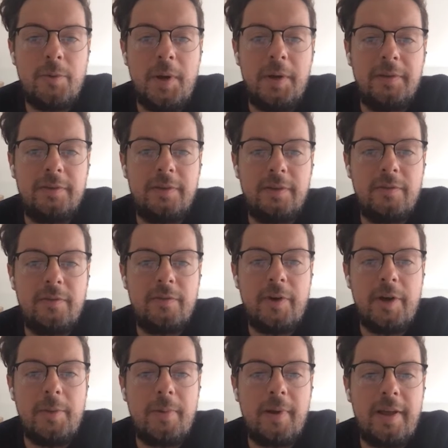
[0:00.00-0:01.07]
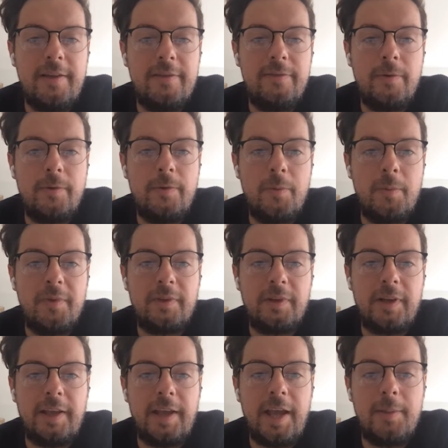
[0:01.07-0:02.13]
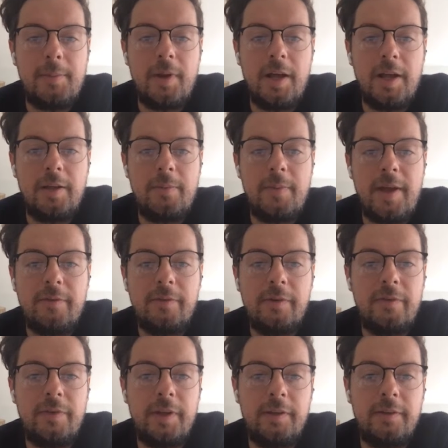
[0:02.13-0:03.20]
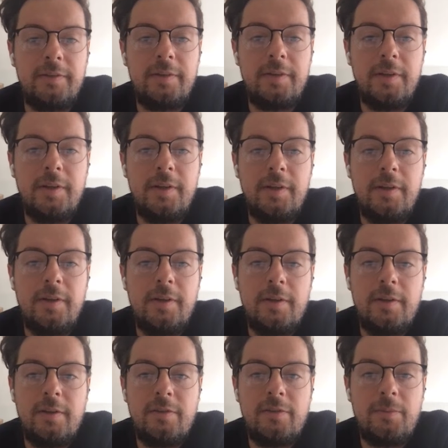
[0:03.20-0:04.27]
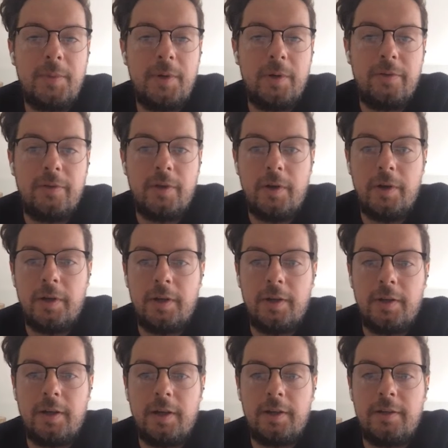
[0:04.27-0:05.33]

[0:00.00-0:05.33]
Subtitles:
almost very playful, almost like a game like, but everything's spot on.